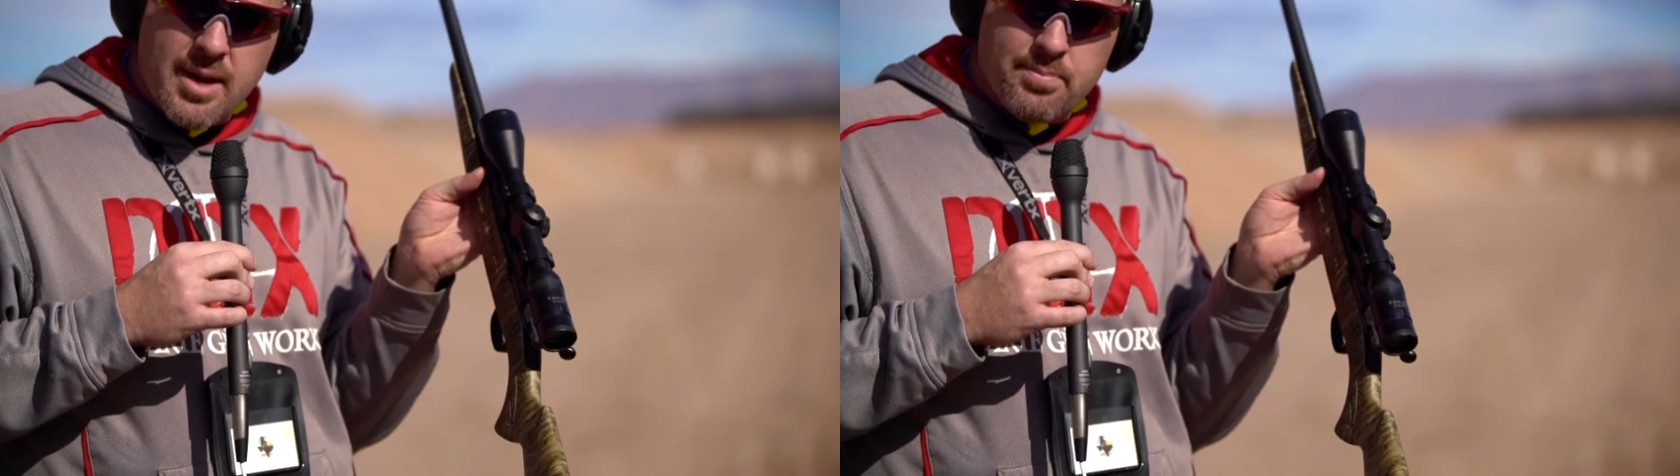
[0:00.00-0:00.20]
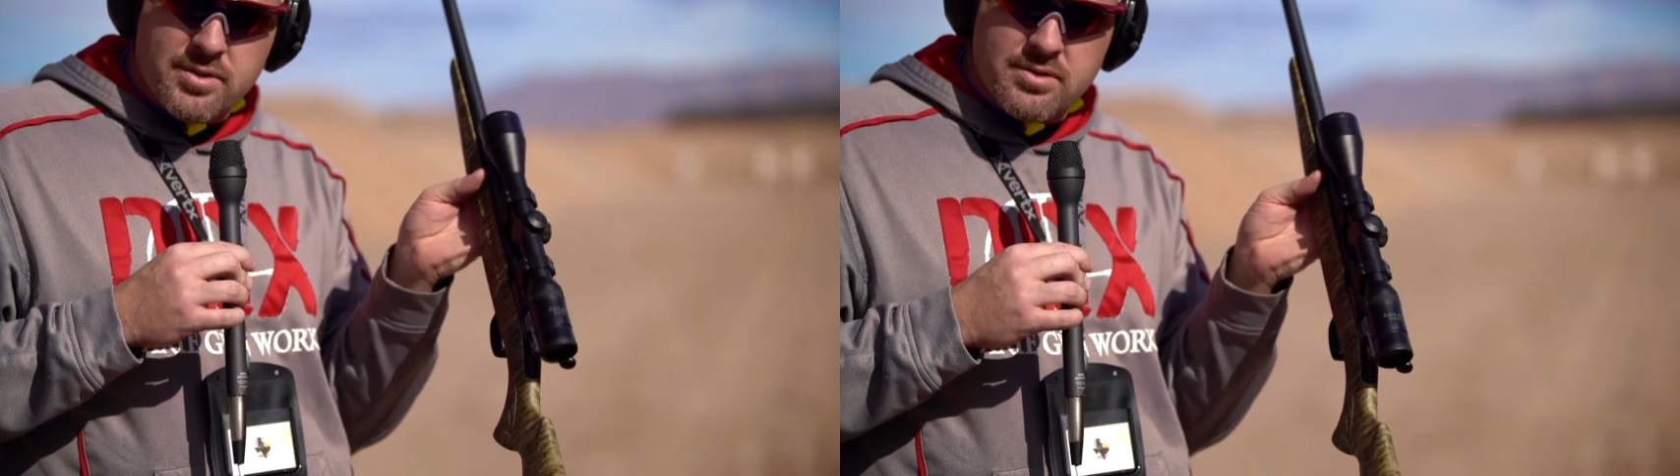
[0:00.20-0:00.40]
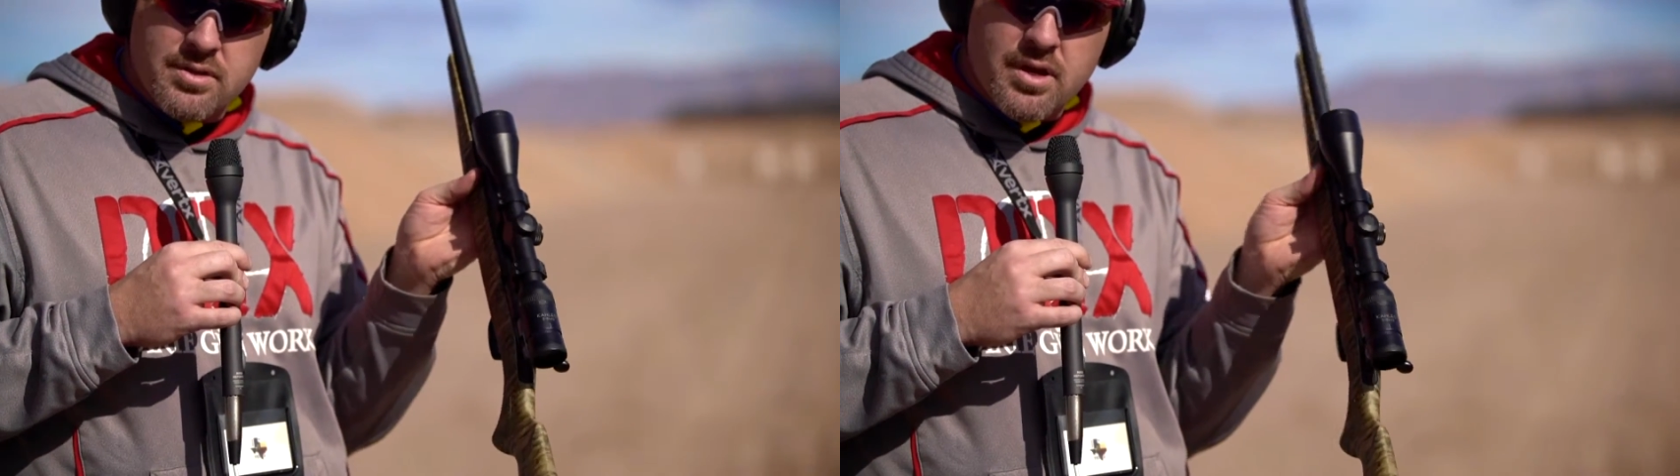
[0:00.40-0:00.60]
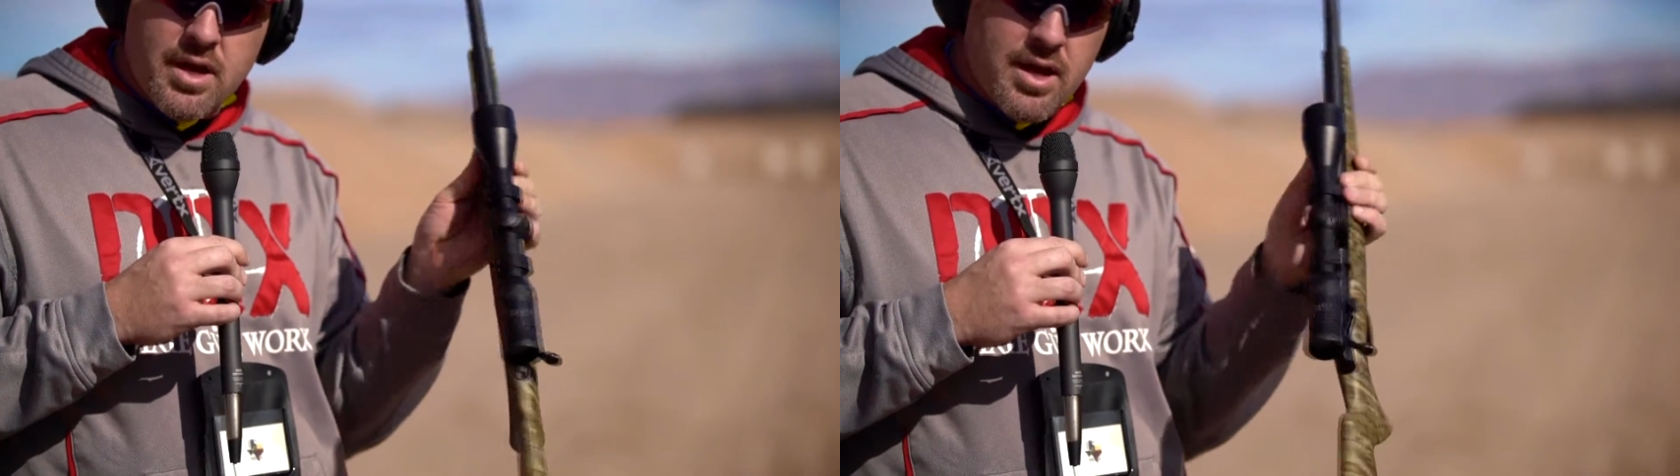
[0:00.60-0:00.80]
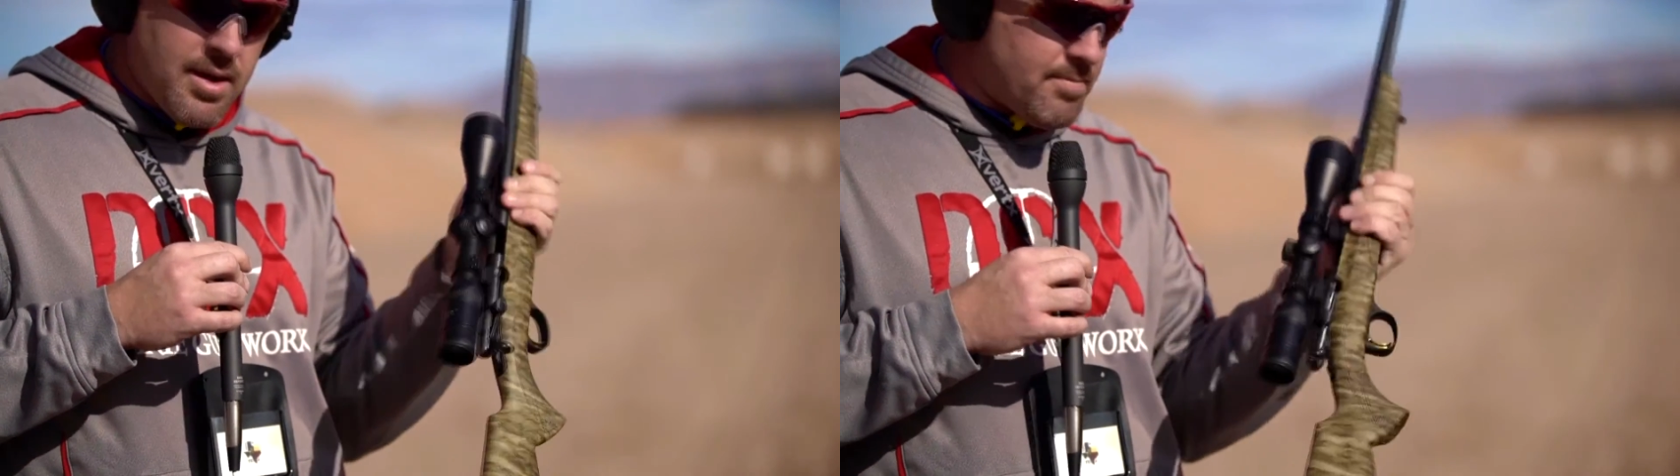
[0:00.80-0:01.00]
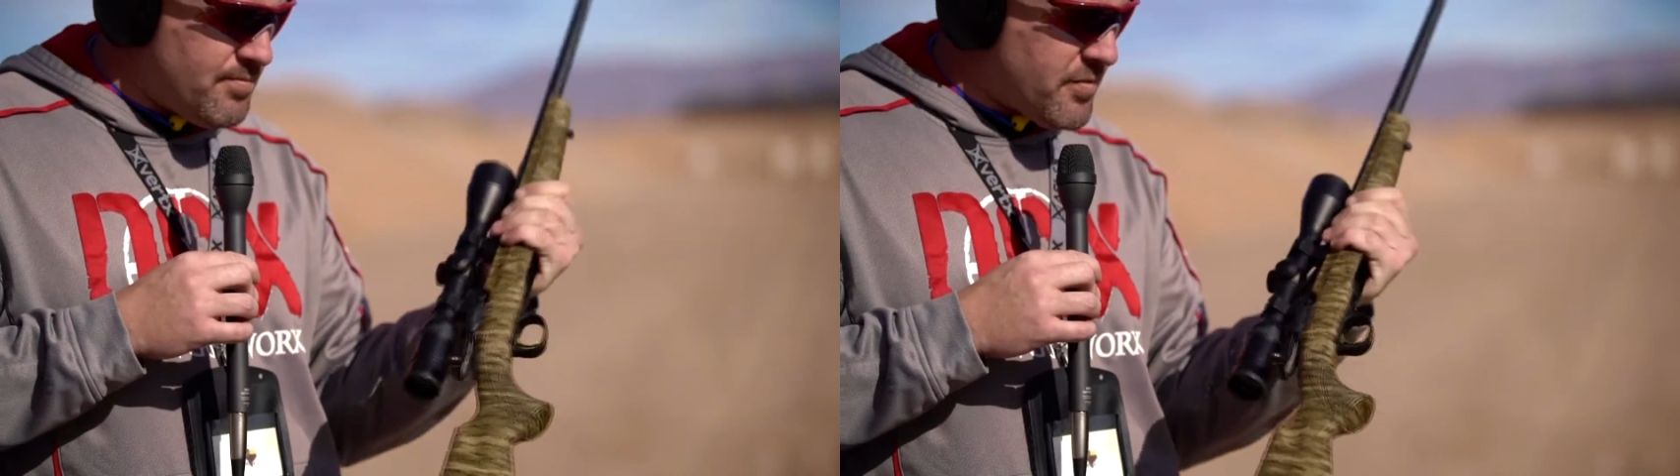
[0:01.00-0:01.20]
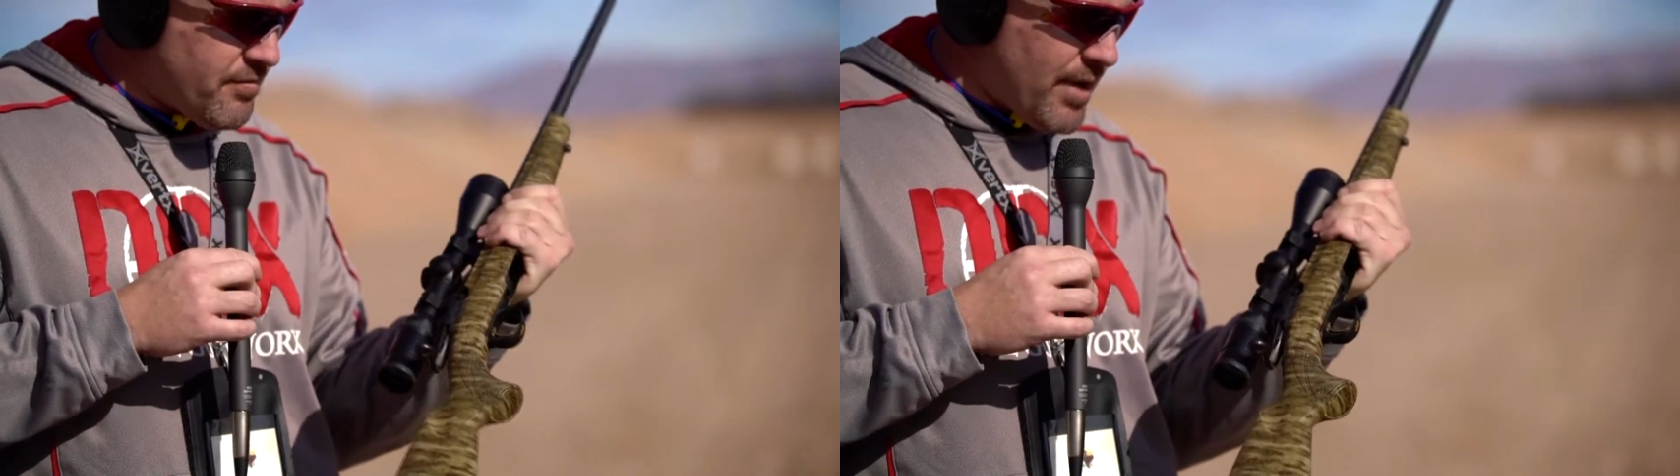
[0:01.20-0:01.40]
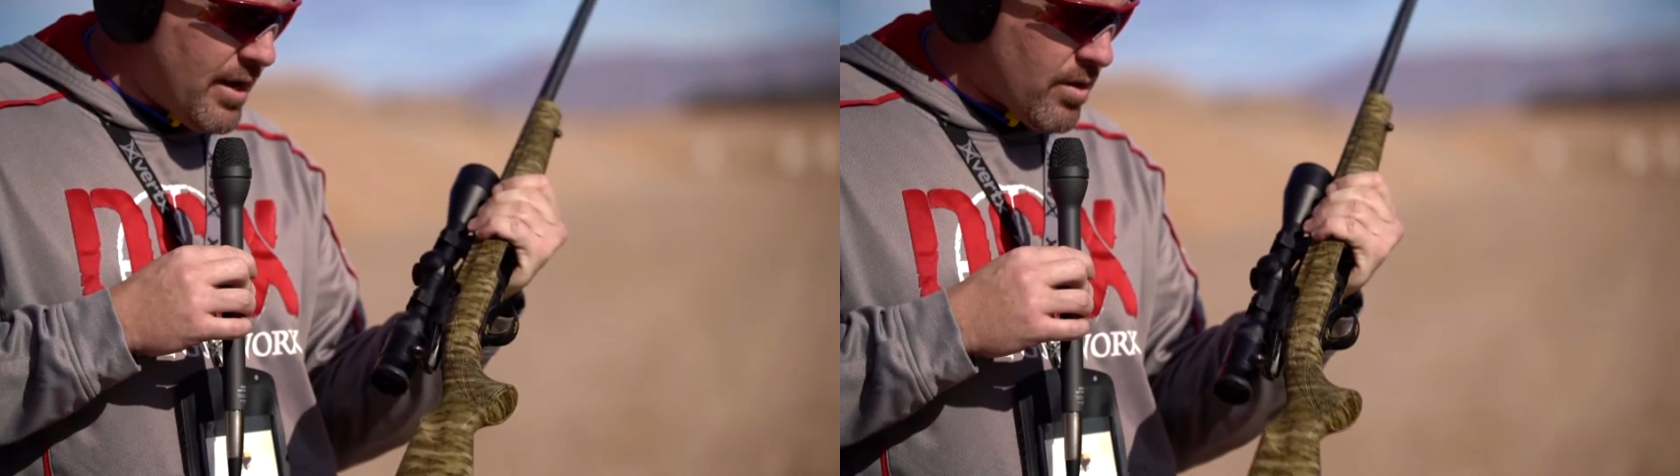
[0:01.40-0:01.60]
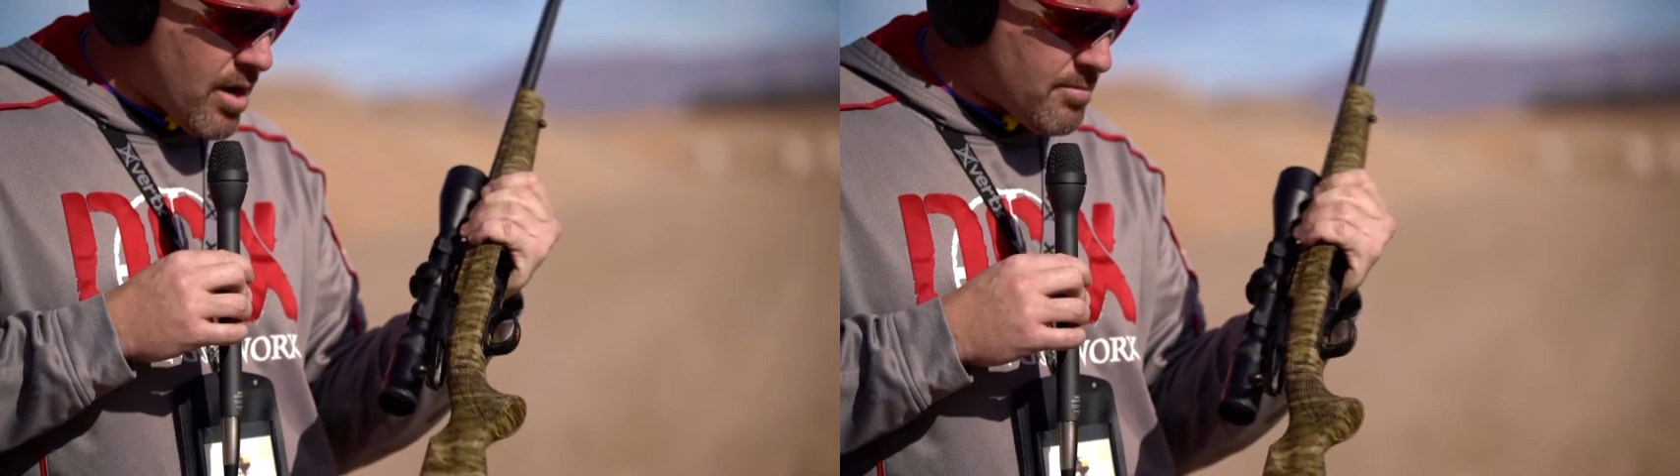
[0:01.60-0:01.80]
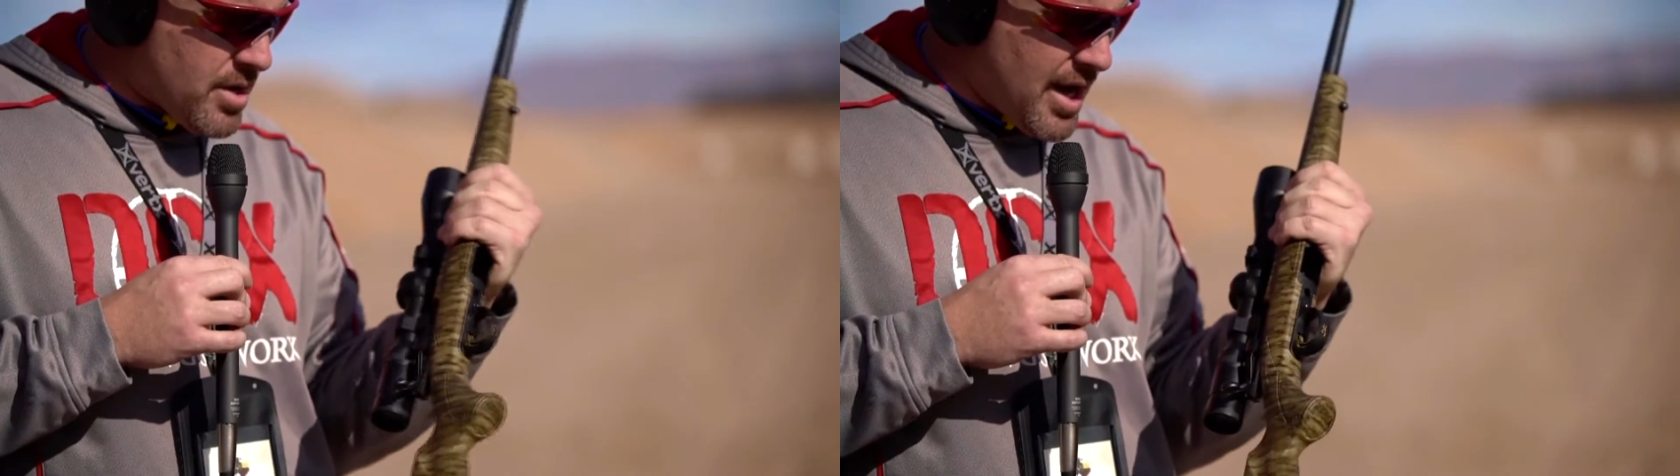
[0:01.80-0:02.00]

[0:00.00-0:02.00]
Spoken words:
up firearm.